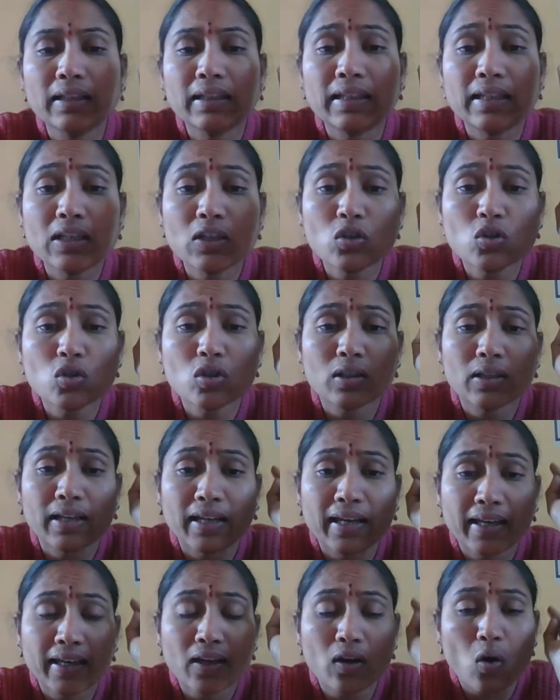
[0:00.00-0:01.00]
inch
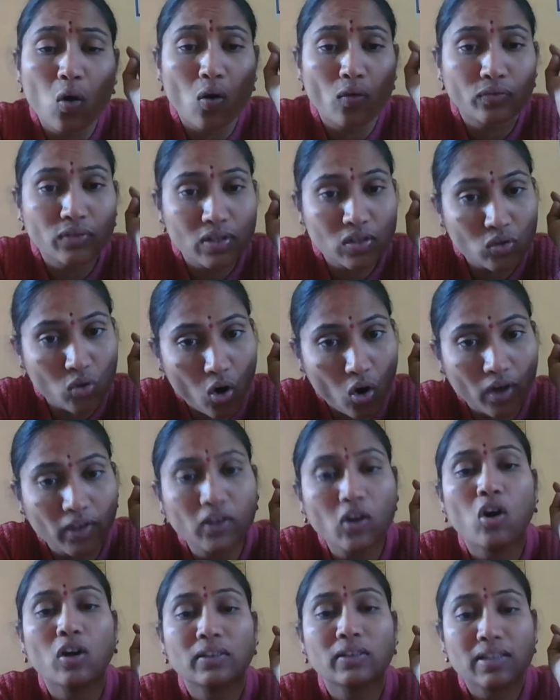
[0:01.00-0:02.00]
layer of the soil
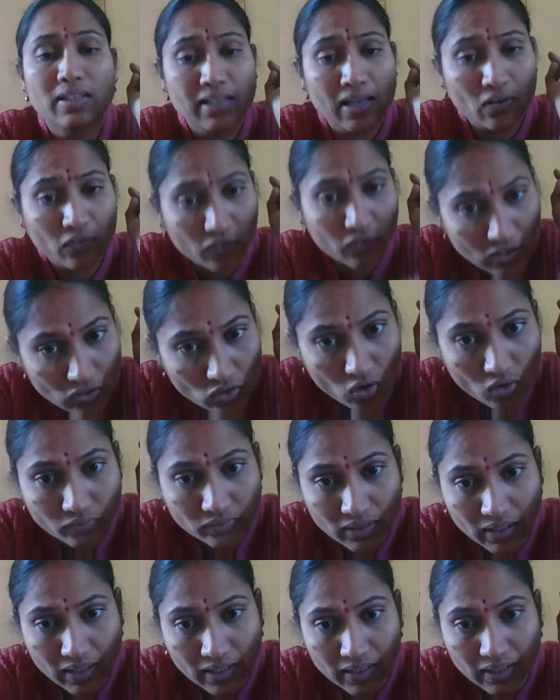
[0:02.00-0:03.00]
on the surface of
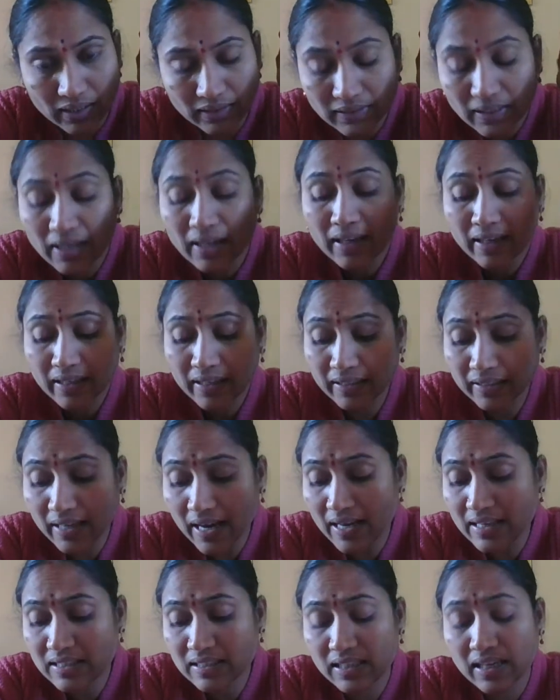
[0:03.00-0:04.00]
the earth, it
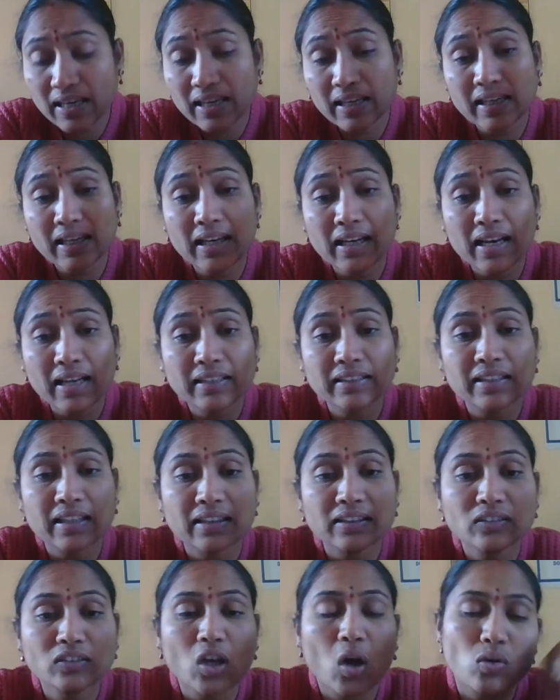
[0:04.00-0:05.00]
has taken like
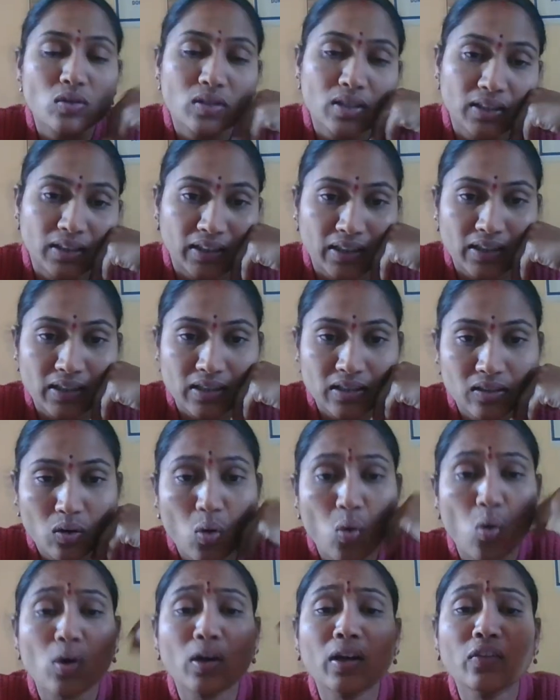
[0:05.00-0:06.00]
10,000 years
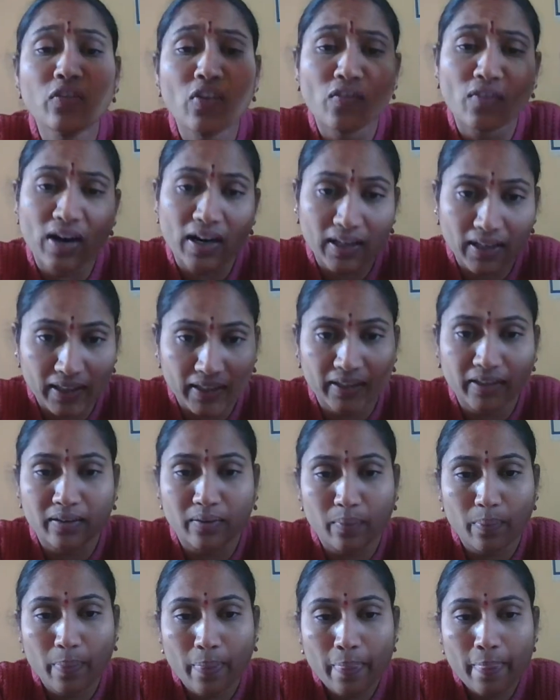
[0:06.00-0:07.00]
only for one layer.
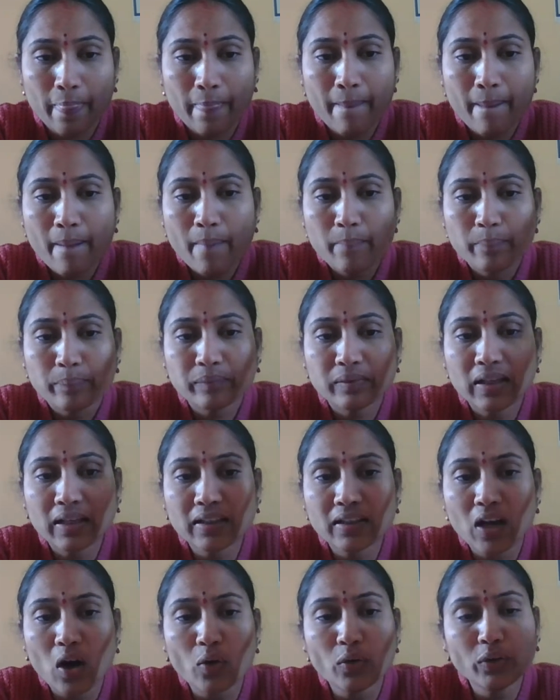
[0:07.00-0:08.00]
Then
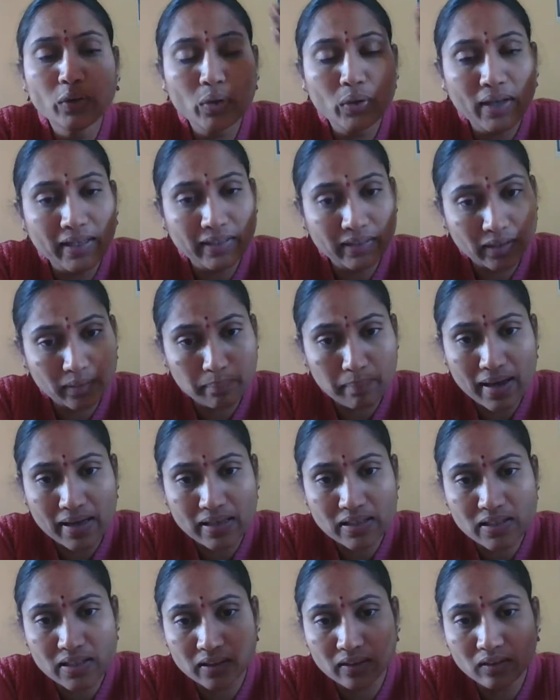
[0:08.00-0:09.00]
now you can
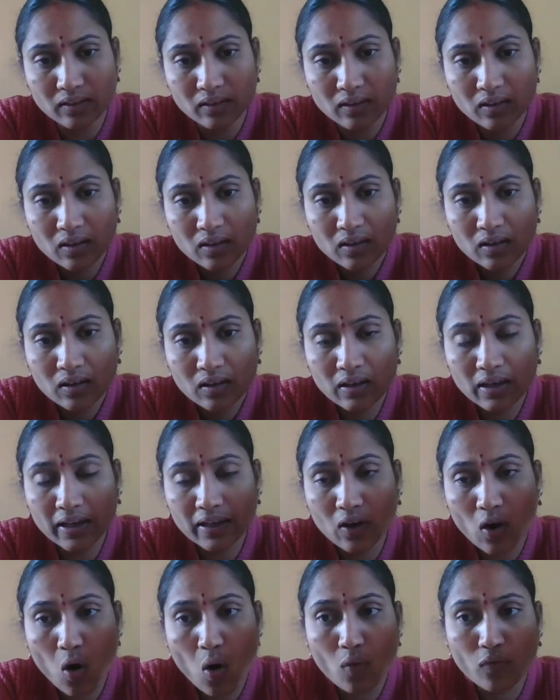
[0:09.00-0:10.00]
imagine like
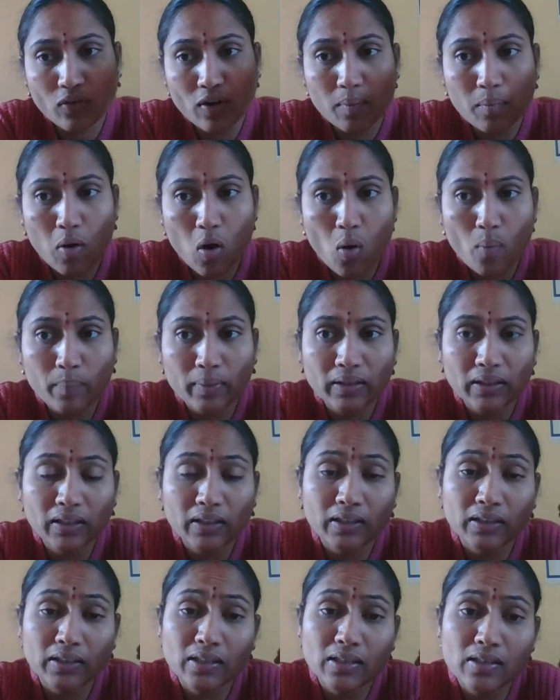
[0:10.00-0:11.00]
from how many
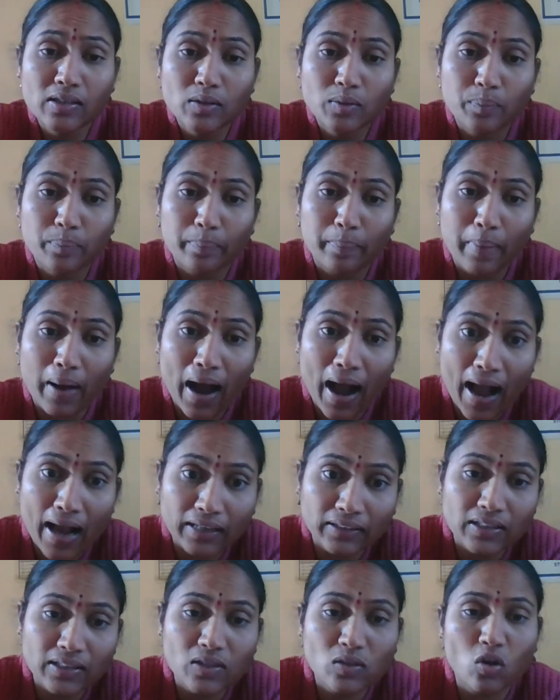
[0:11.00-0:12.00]
years back
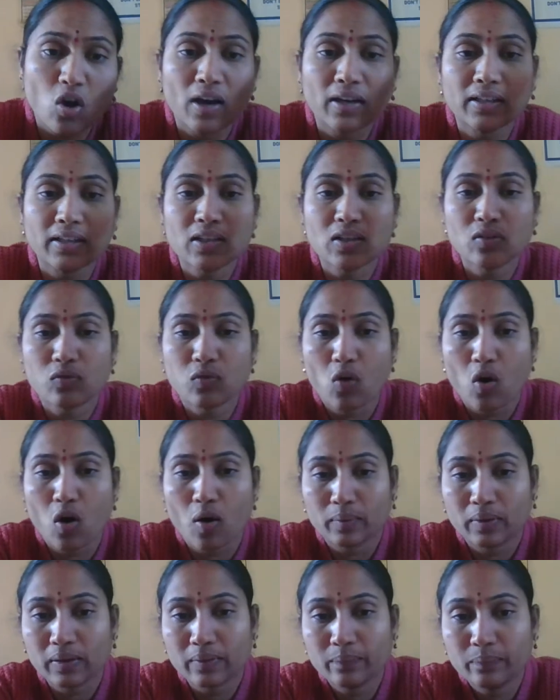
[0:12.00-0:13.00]
the soil is
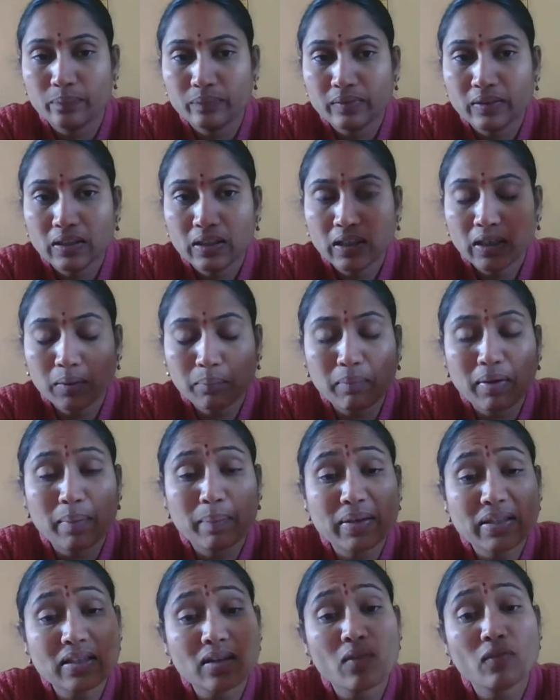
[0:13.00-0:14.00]
formed. It may be
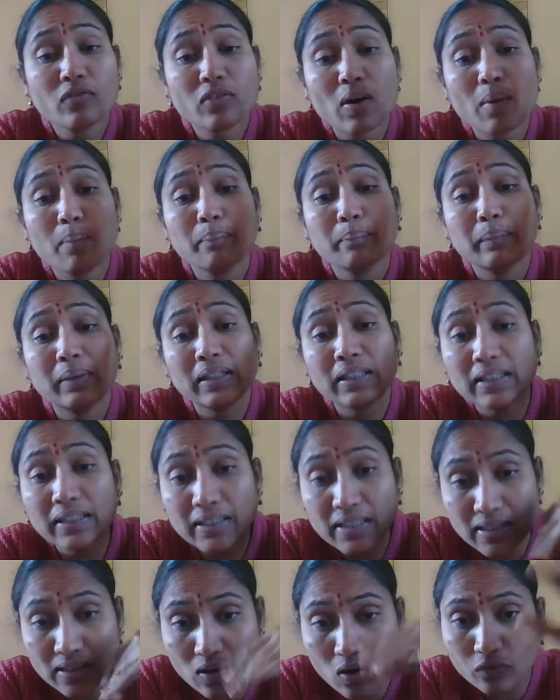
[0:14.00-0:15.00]
some from
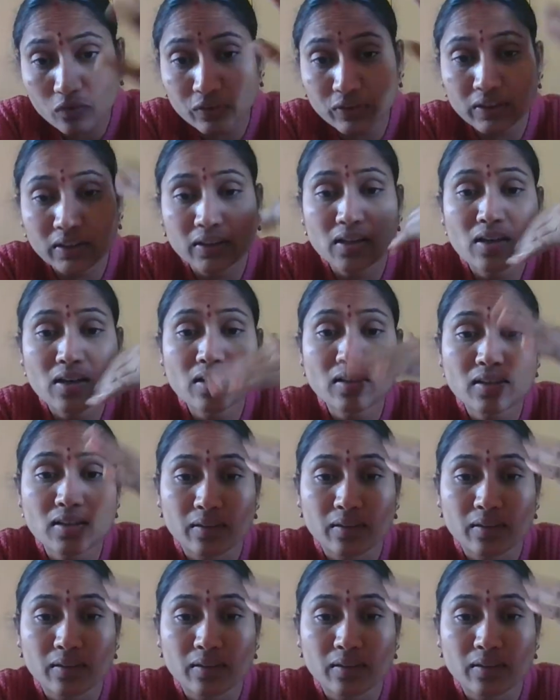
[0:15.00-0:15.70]
million of years